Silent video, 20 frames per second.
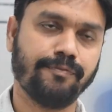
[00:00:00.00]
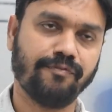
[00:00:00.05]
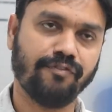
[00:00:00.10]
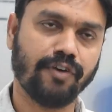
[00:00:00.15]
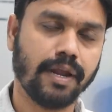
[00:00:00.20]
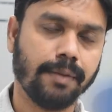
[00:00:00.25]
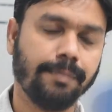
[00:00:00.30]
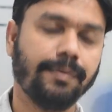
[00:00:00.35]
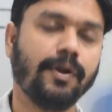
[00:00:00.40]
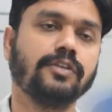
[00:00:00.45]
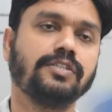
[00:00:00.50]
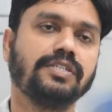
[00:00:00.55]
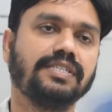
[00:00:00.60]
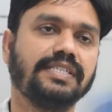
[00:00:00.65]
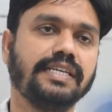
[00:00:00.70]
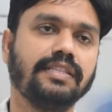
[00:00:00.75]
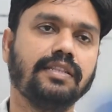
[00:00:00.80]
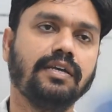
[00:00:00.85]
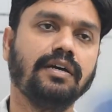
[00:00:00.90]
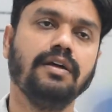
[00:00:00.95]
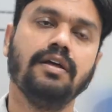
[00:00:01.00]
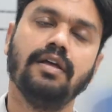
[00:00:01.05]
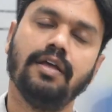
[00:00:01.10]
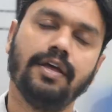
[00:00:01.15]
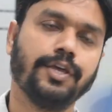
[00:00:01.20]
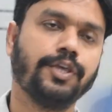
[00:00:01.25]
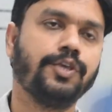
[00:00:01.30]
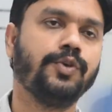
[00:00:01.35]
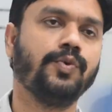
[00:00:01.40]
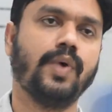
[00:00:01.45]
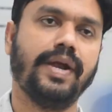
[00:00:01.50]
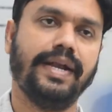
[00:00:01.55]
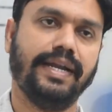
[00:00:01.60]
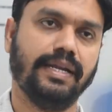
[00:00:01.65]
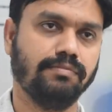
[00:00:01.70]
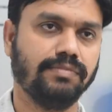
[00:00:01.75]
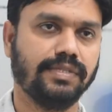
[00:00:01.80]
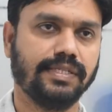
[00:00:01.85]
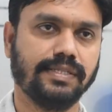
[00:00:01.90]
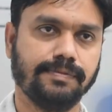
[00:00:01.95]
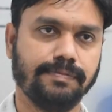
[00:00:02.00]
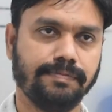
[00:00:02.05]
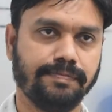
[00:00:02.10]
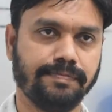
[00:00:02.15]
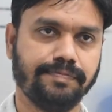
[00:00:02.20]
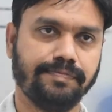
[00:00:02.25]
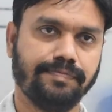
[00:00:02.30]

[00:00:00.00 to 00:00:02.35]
for processing the queue items.